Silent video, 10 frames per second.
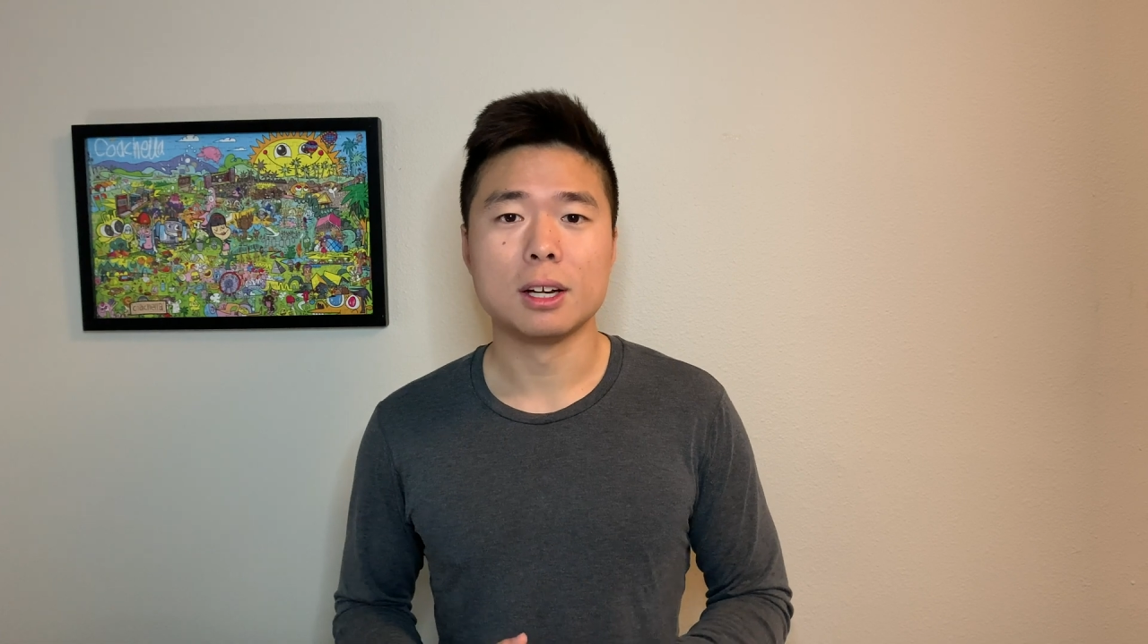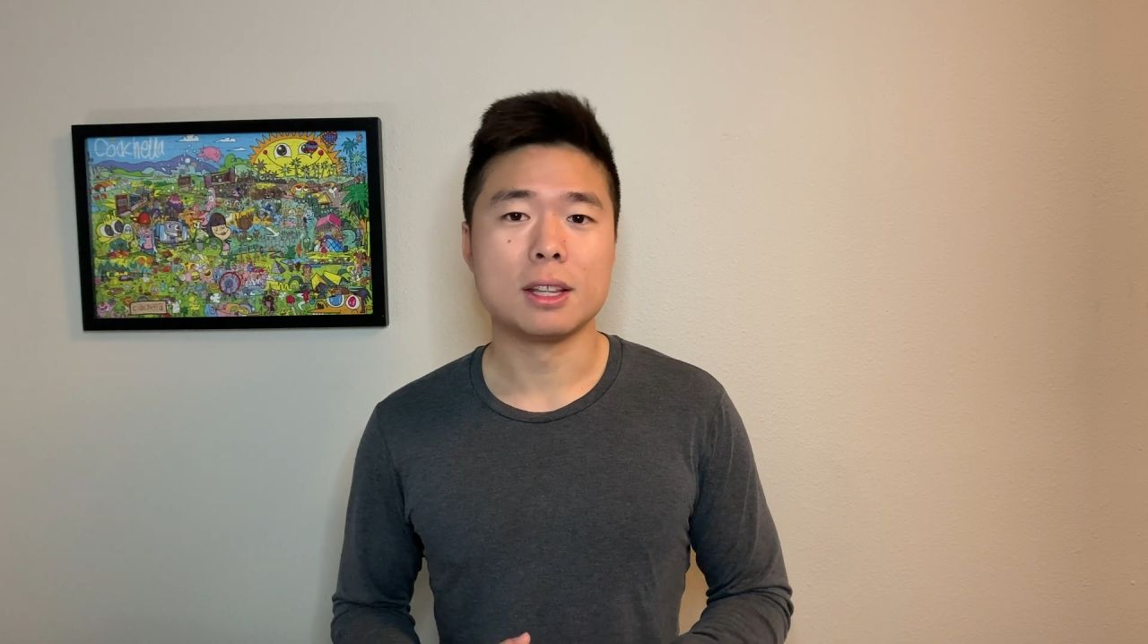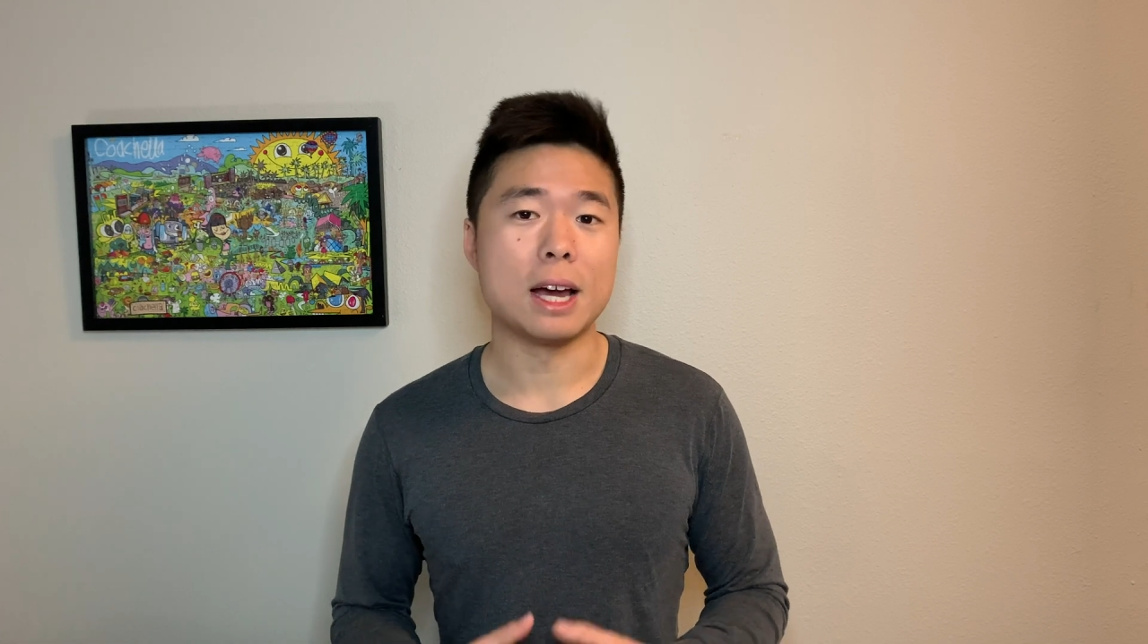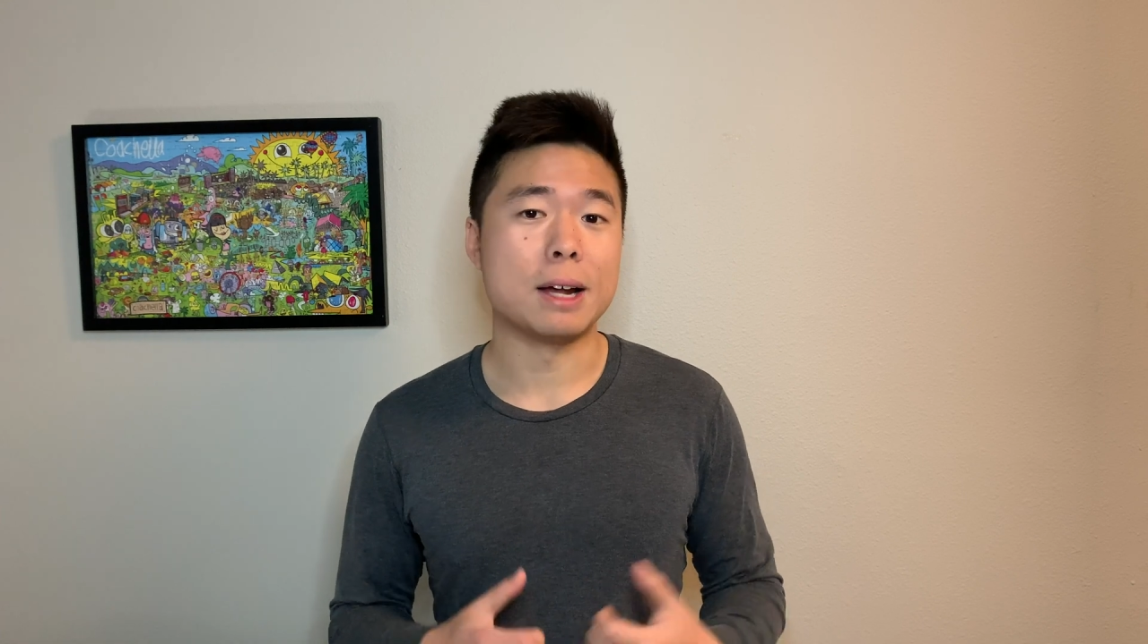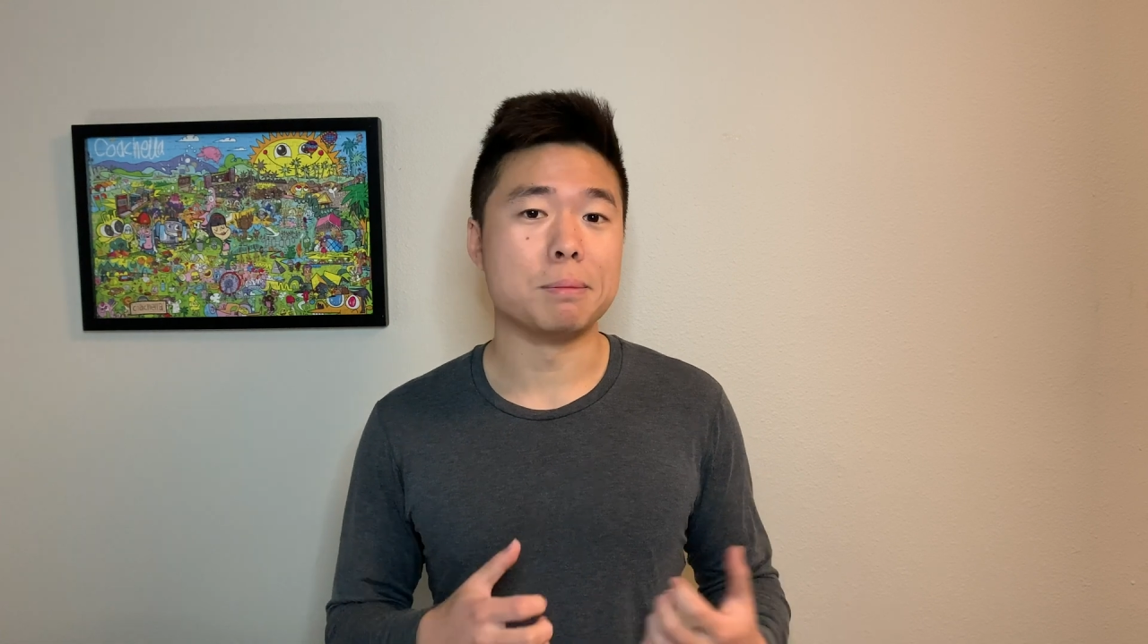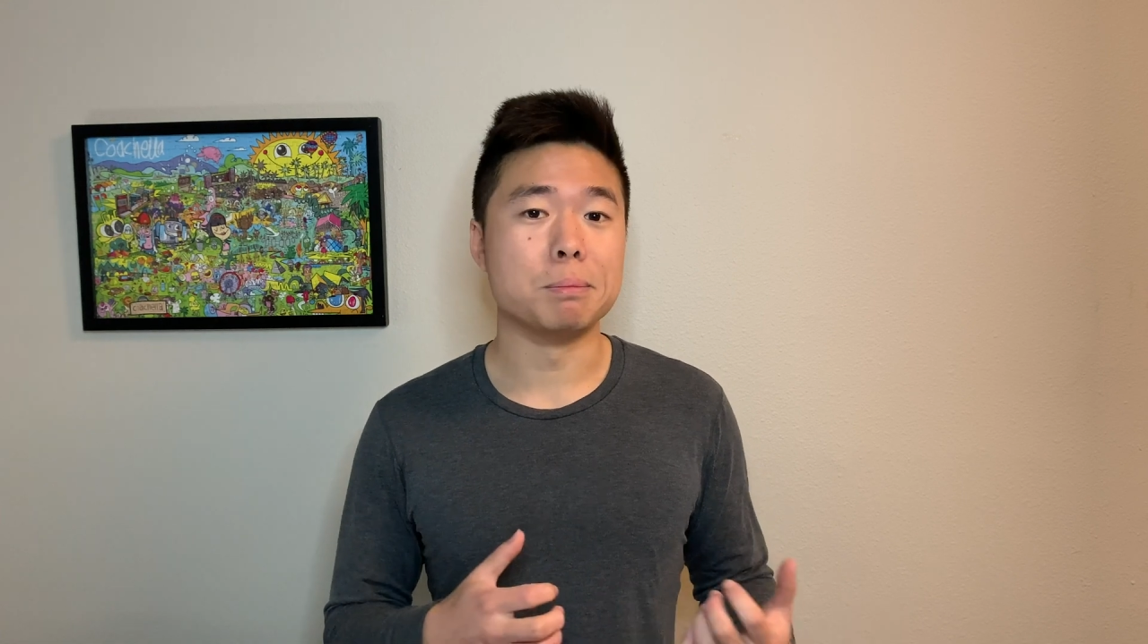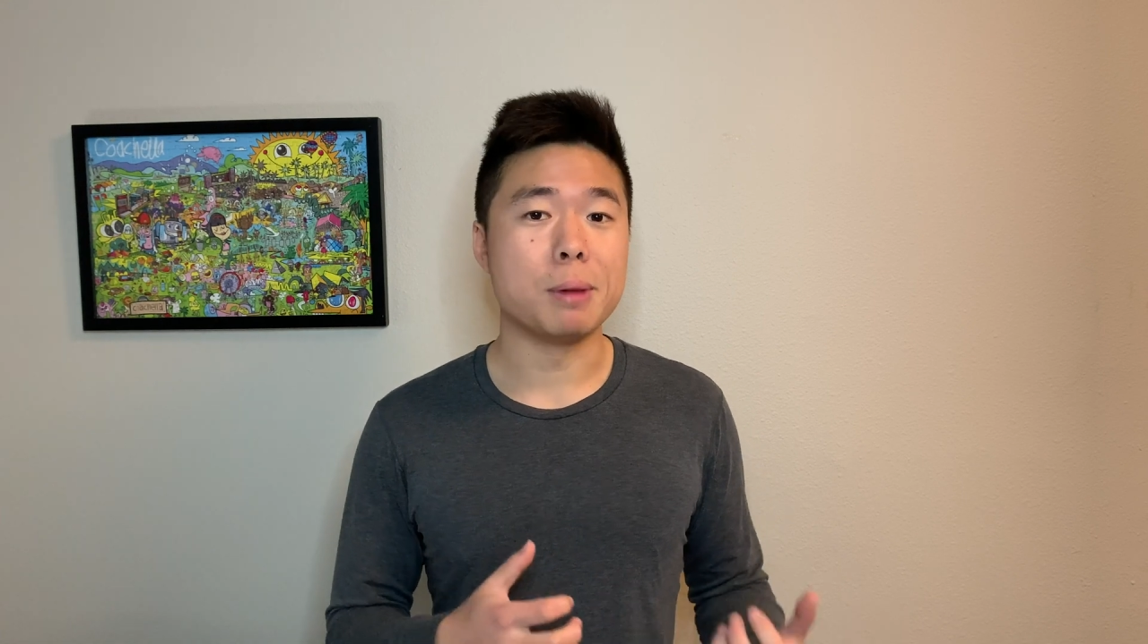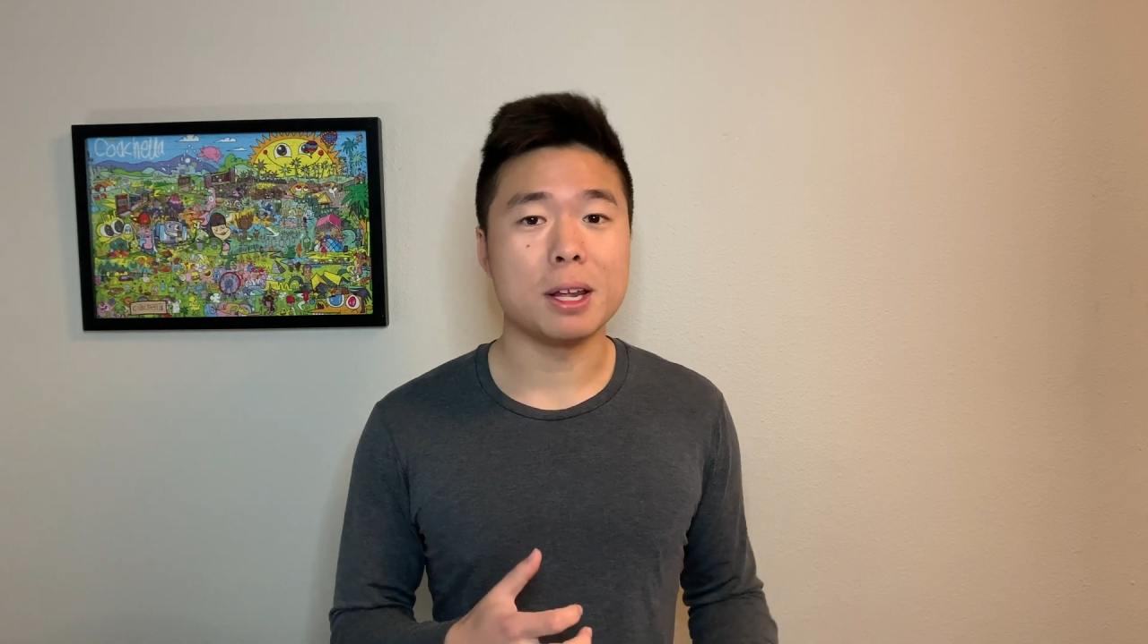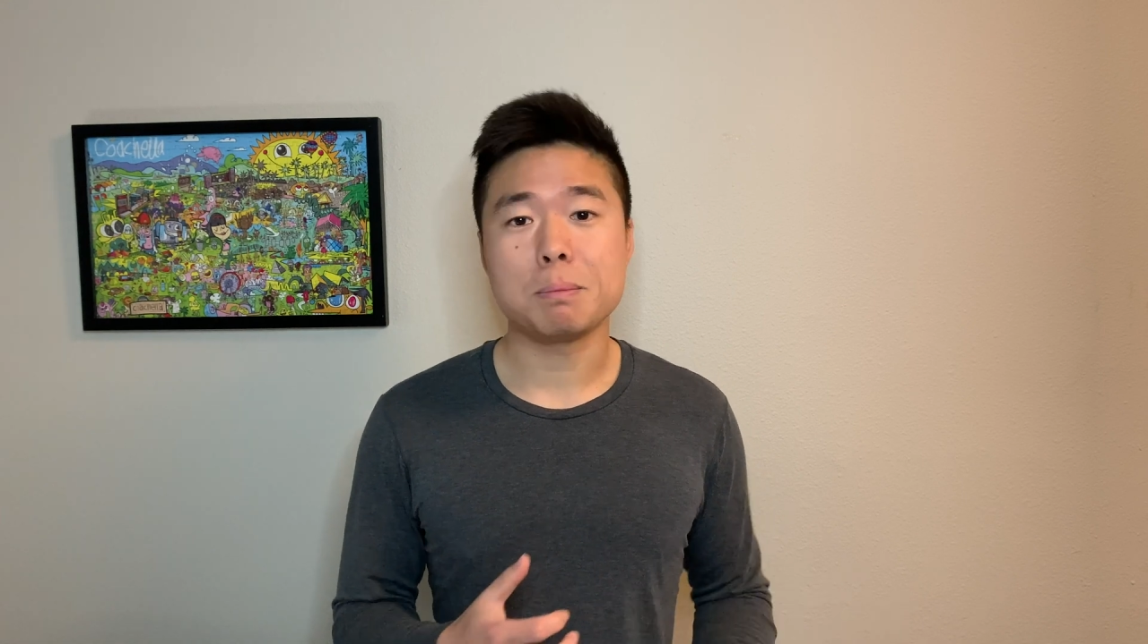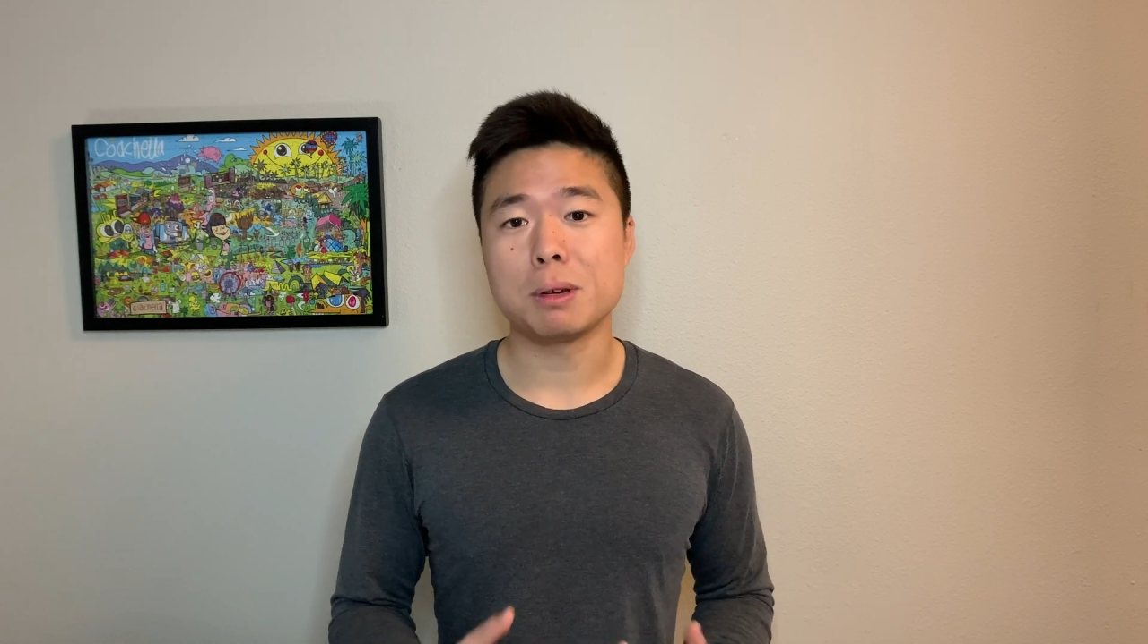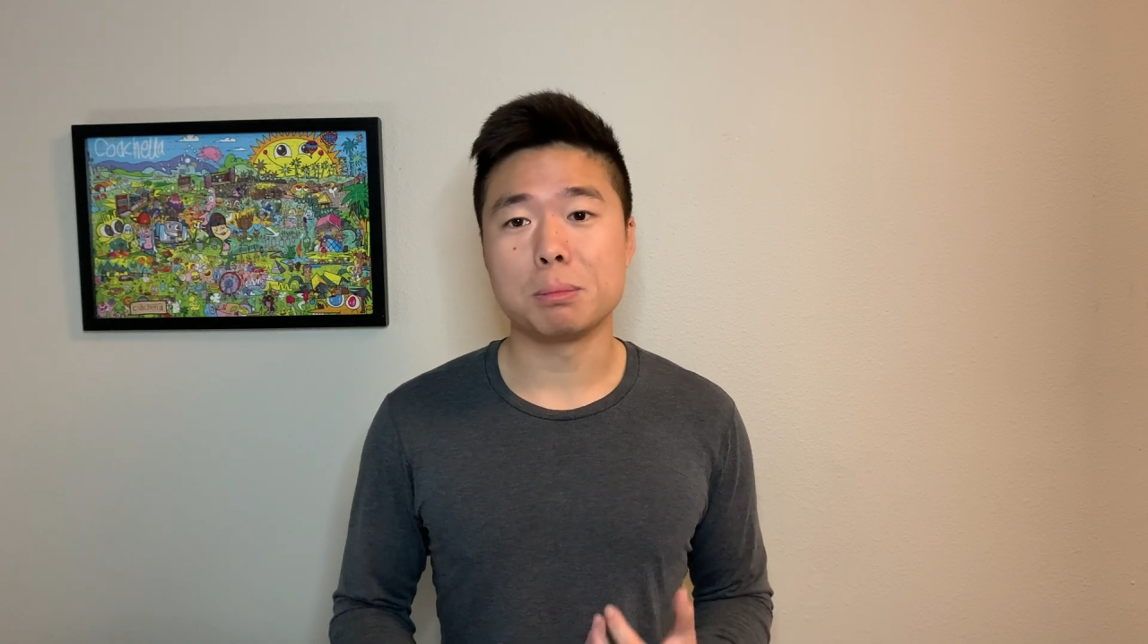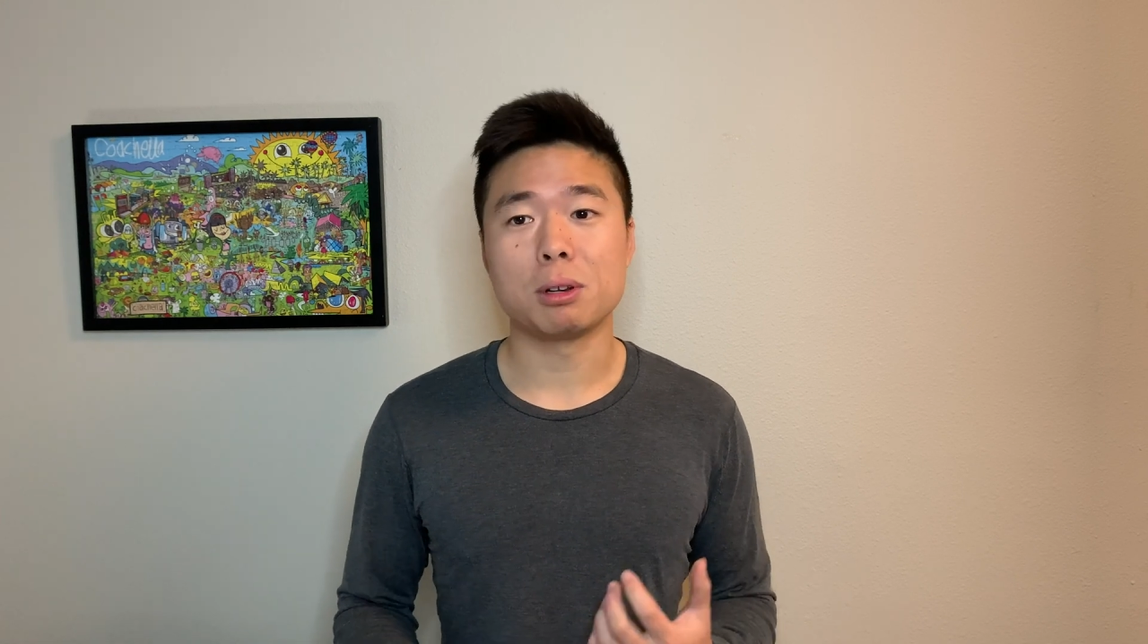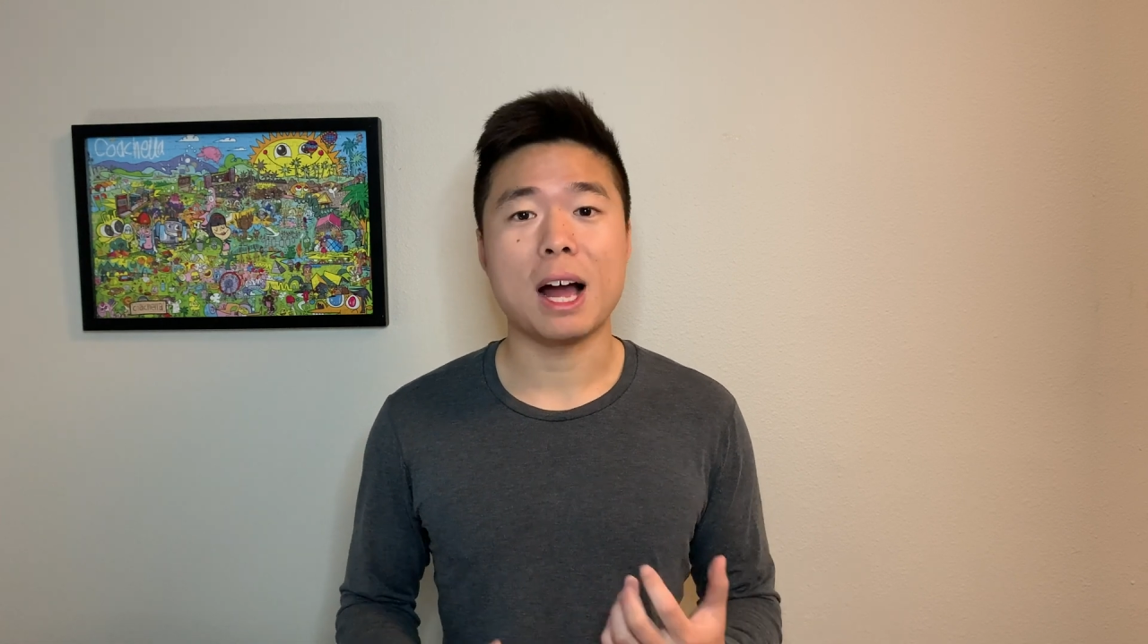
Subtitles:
that many people